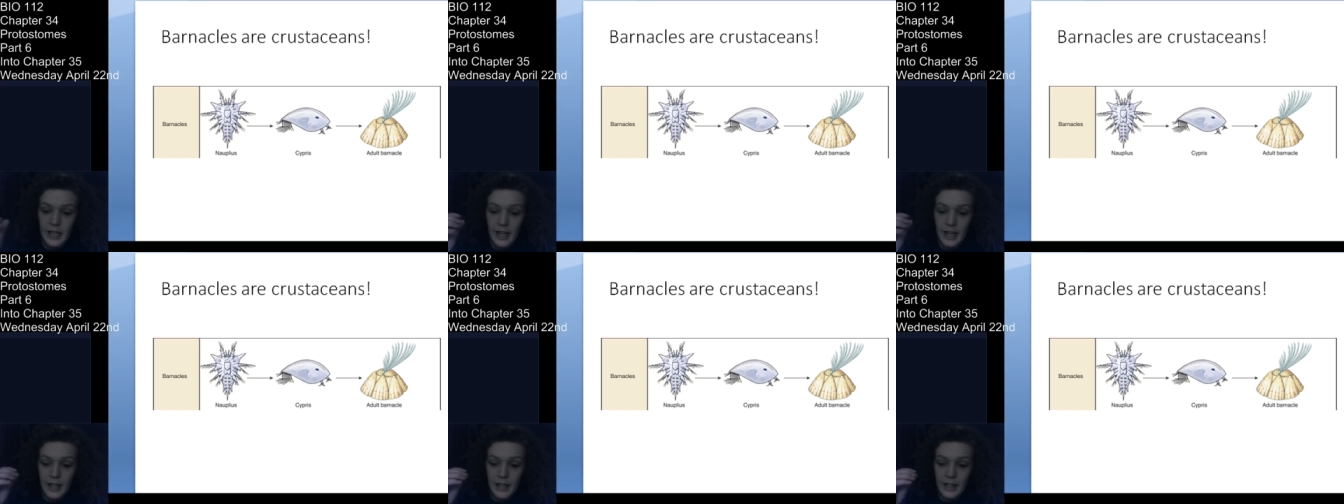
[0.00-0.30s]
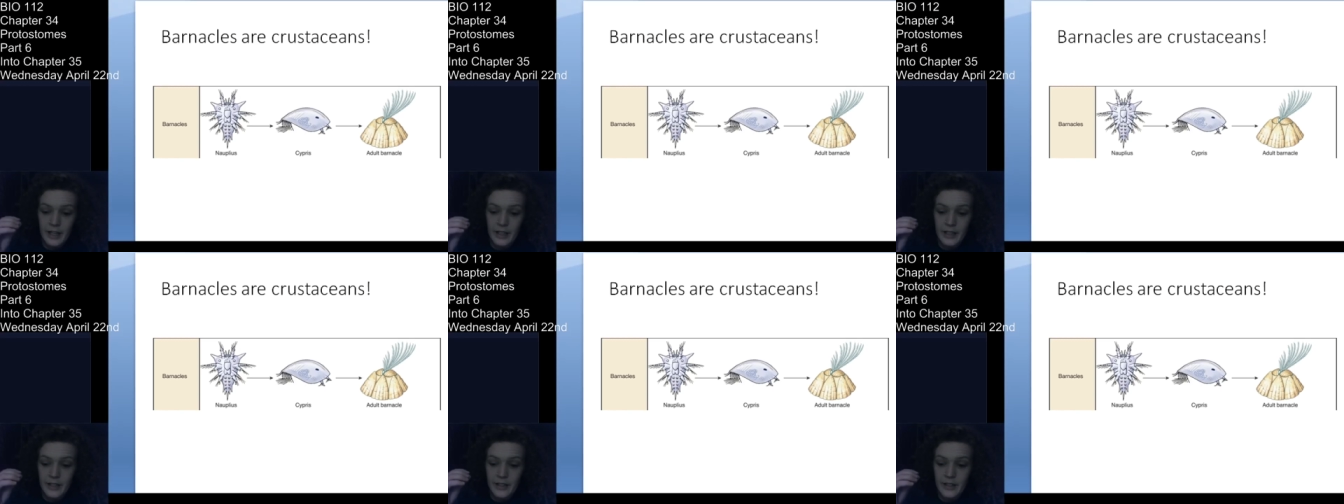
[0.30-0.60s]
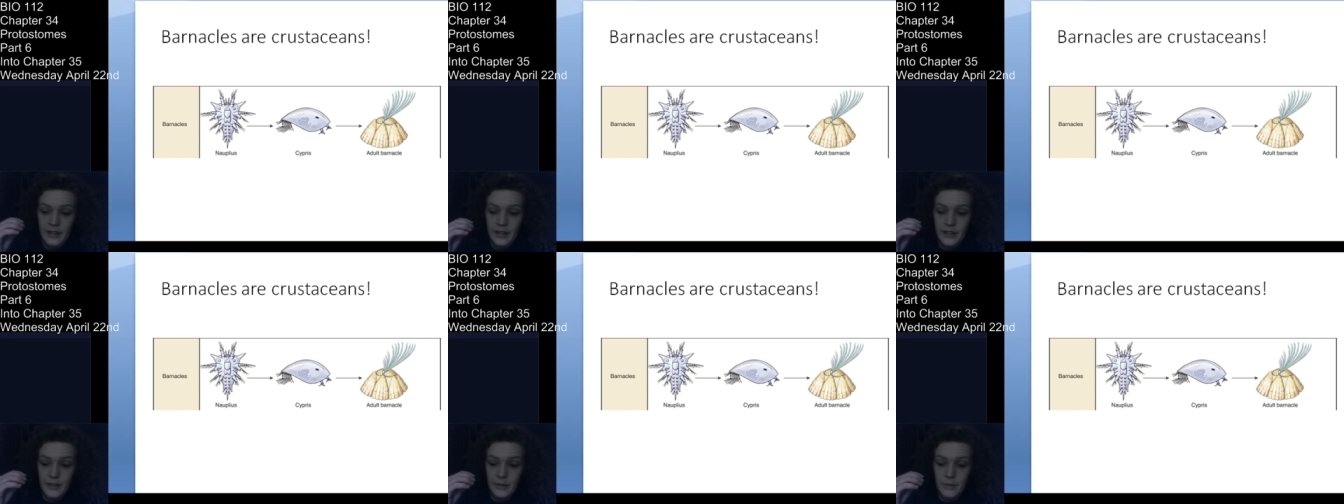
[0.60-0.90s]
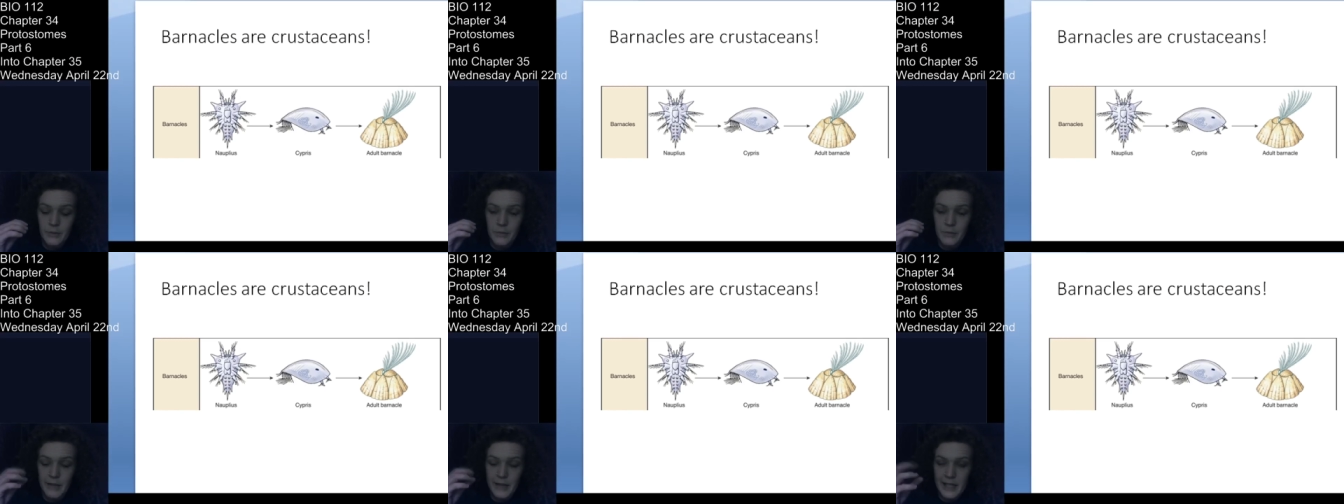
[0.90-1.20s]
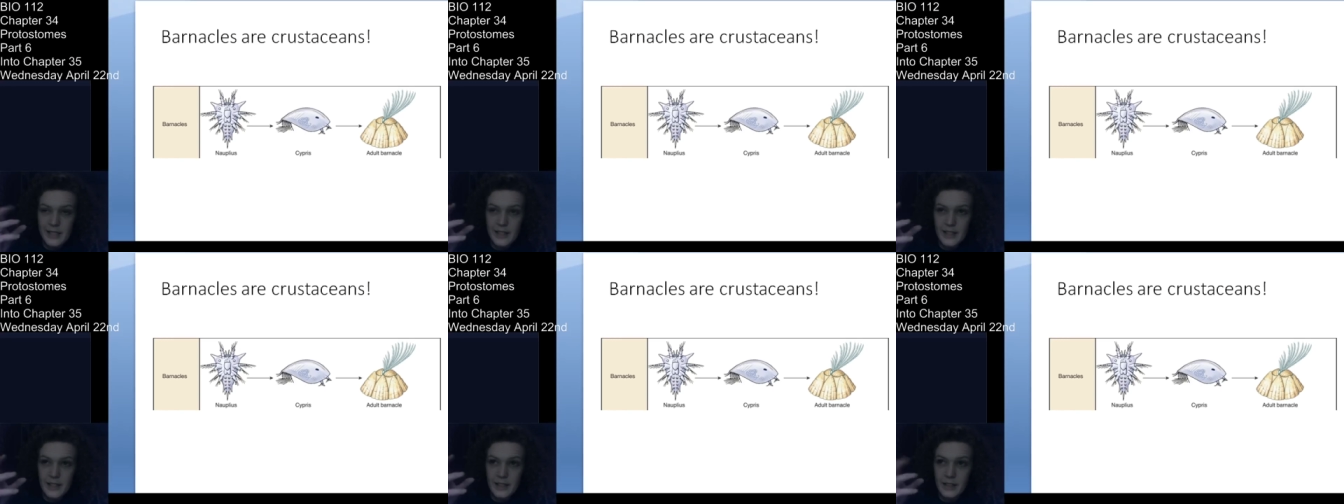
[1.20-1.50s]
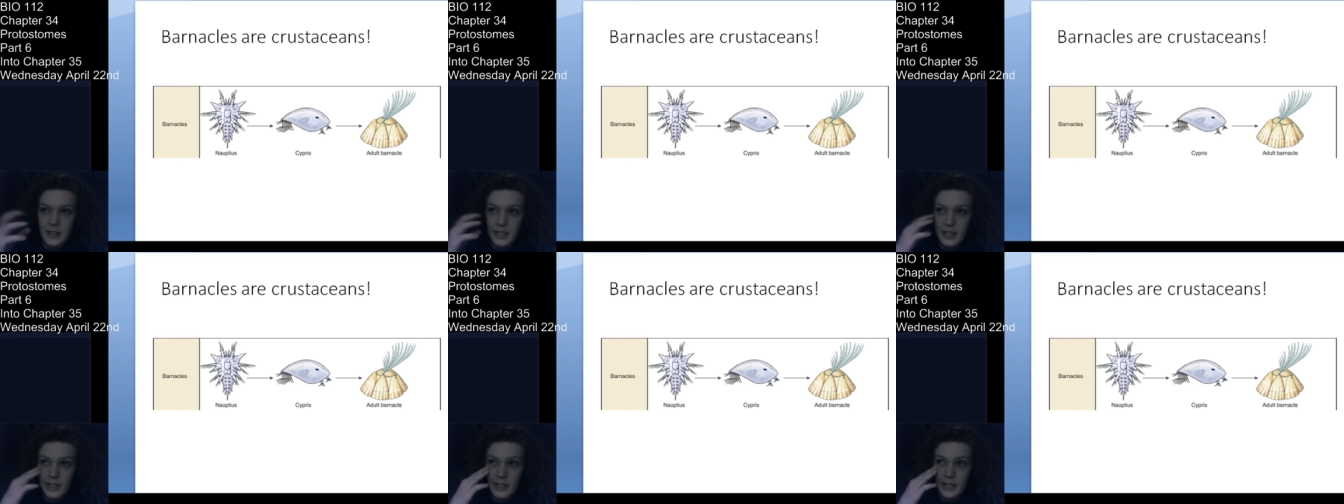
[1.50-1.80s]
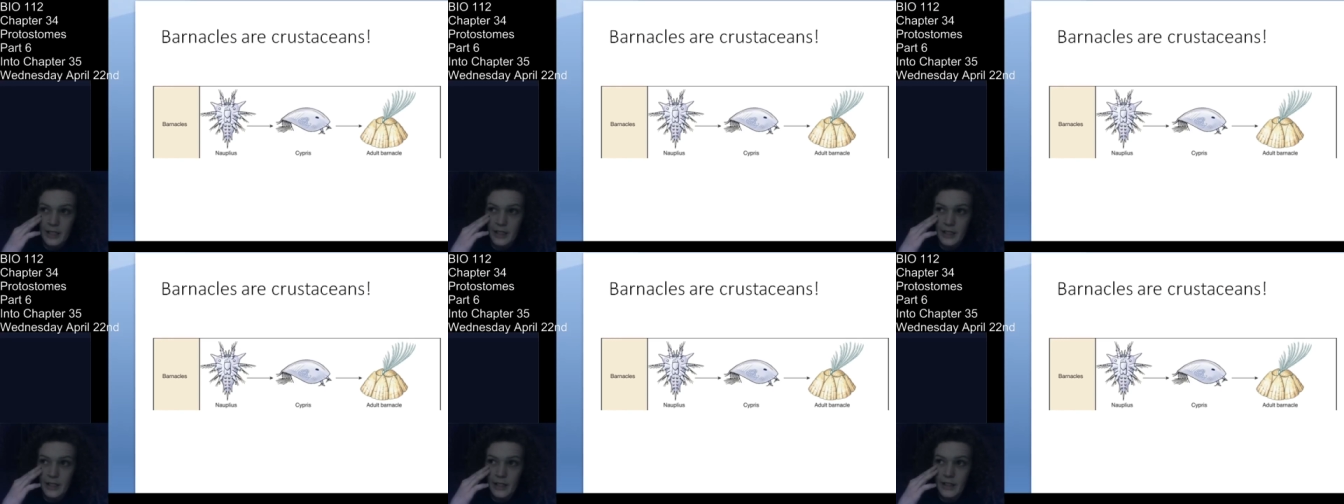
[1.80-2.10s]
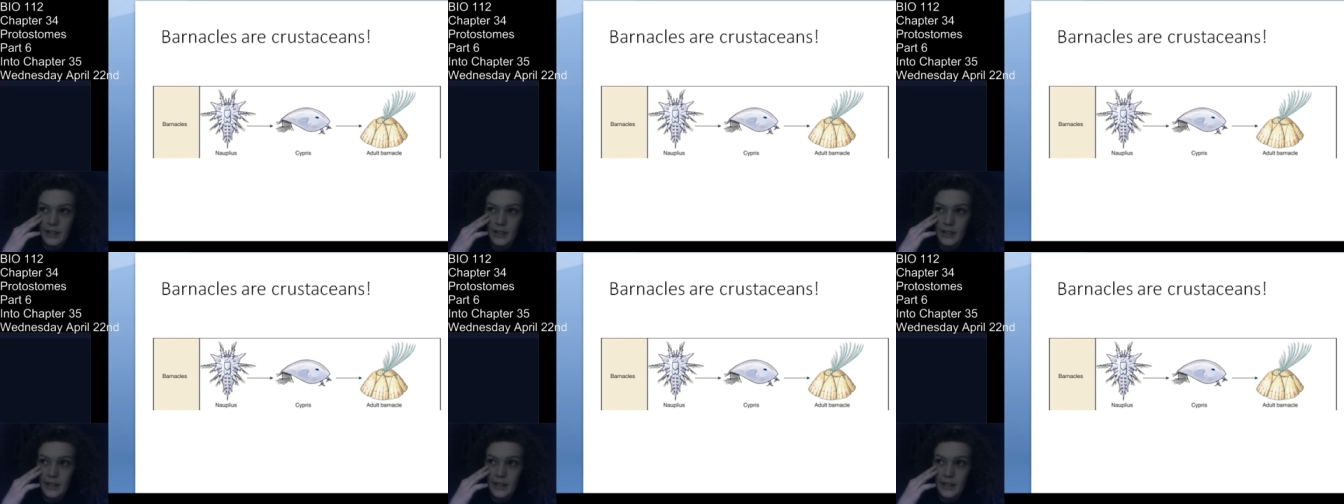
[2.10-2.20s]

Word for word: and basically